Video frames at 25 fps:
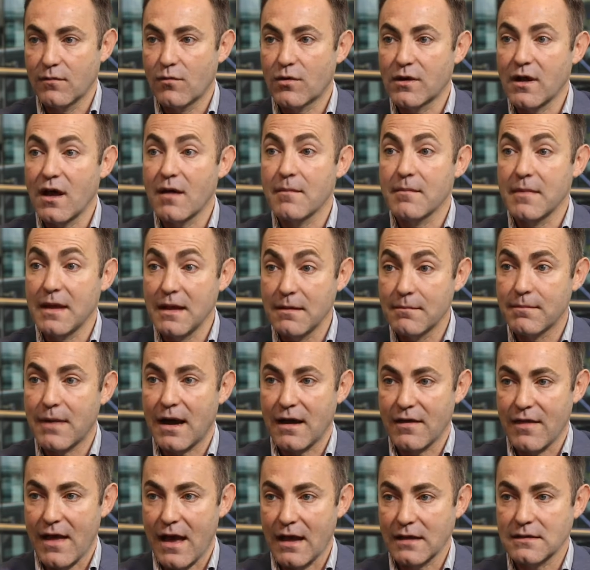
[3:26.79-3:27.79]
And what do I mean
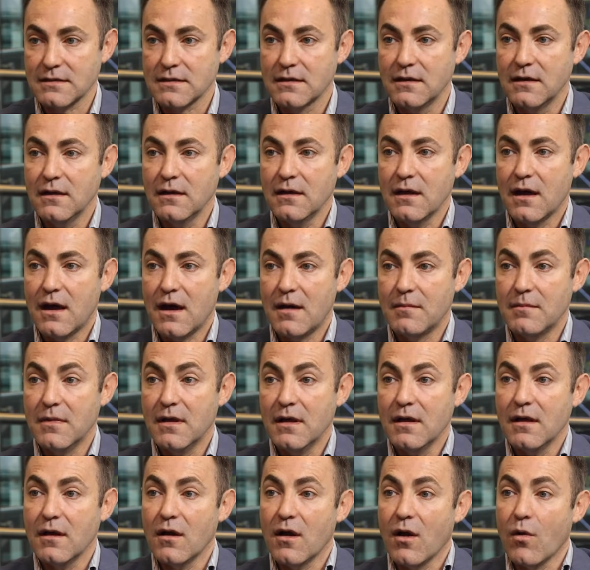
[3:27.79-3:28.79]
by that?
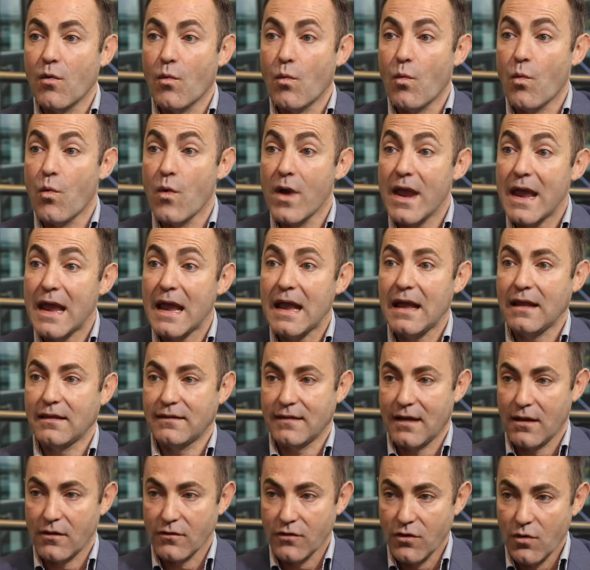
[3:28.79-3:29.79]
We
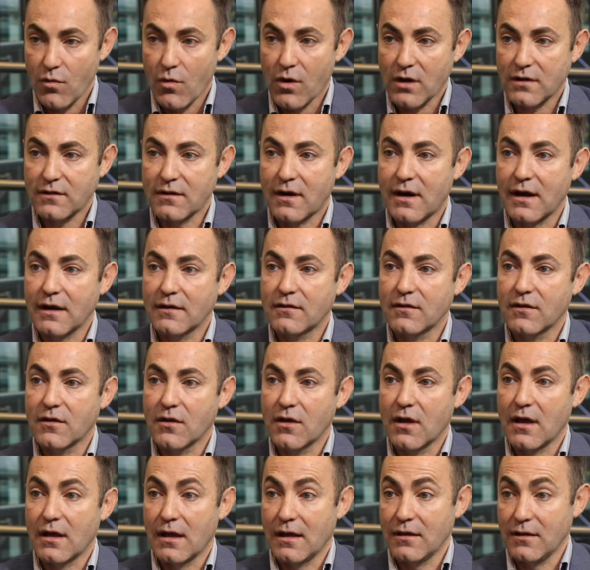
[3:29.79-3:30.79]
tell you what diet,
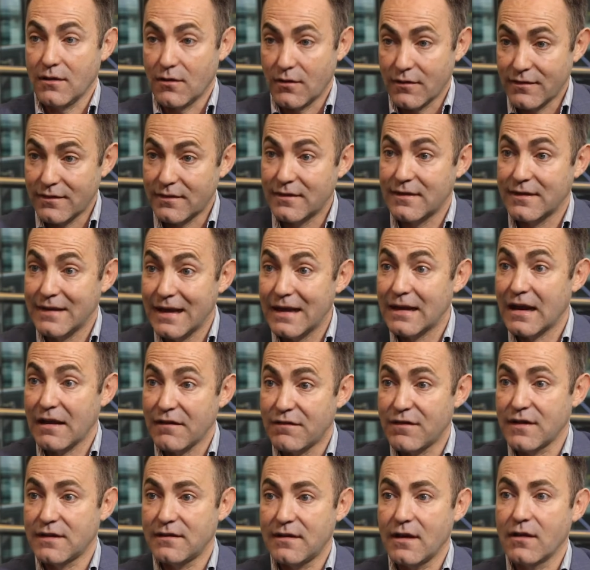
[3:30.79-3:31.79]
you know,
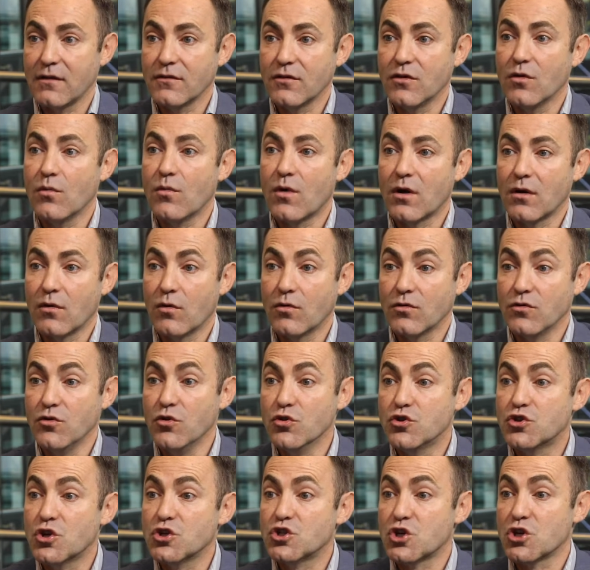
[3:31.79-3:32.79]
DNA Fit tell you what, or
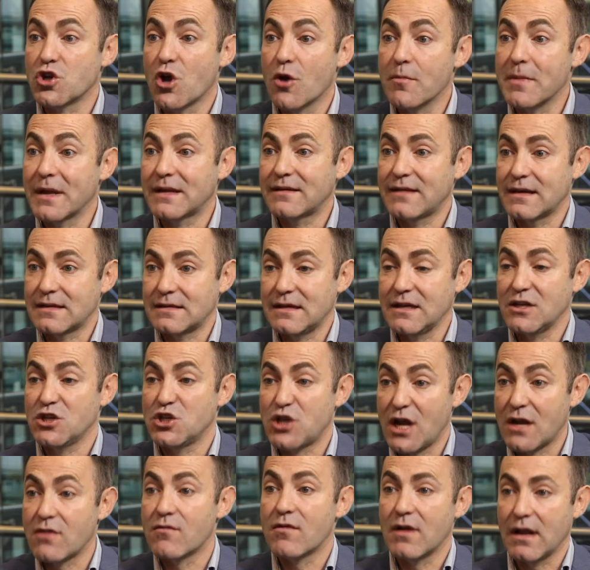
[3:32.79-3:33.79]
nutrigenomic
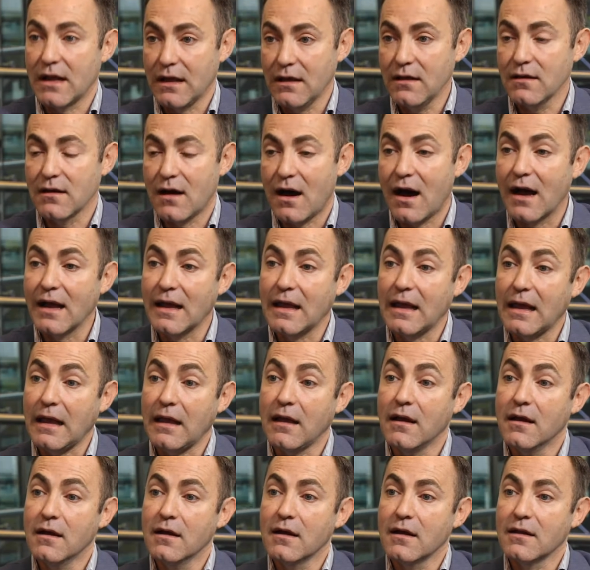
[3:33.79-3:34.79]
testing generally,
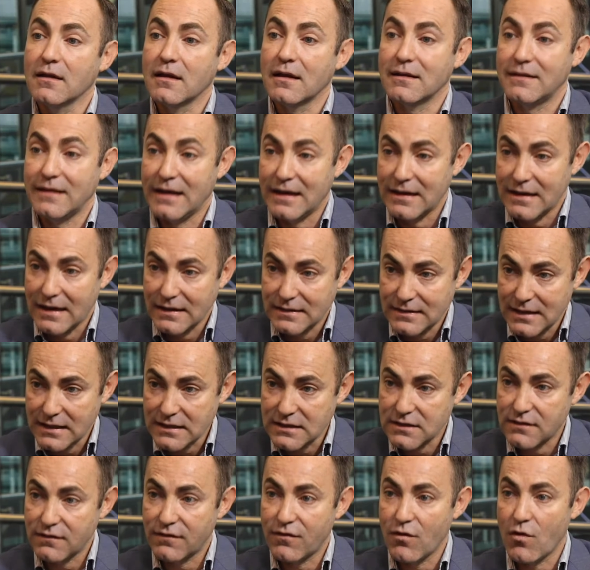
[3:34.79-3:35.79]
i.e., a DNA
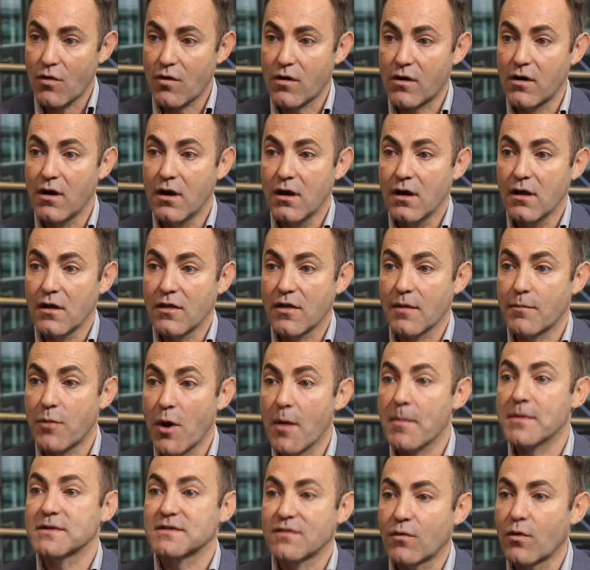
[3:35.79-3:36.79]
test for the
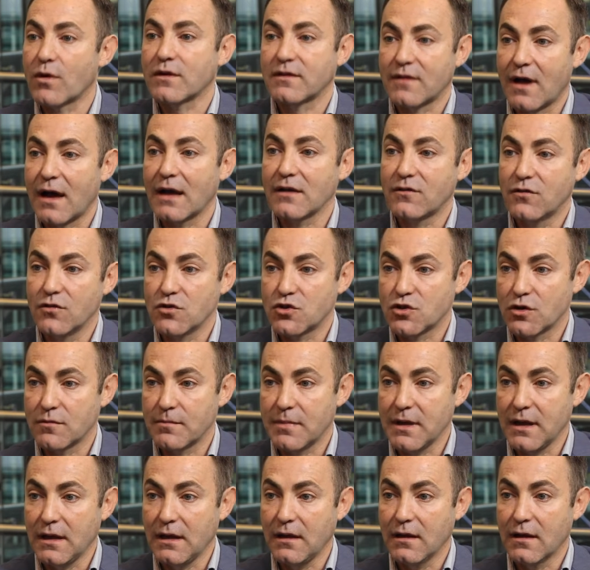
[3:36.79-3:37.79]
purpose of what diet you
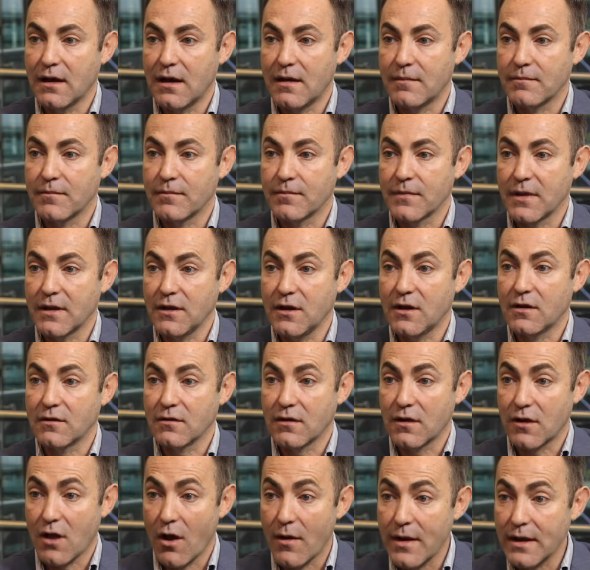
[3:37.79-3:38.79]
should be, you
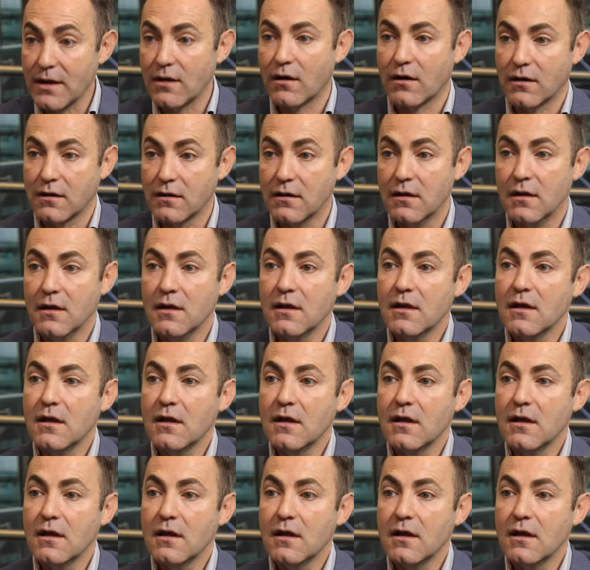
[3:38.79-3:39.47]
know, going on.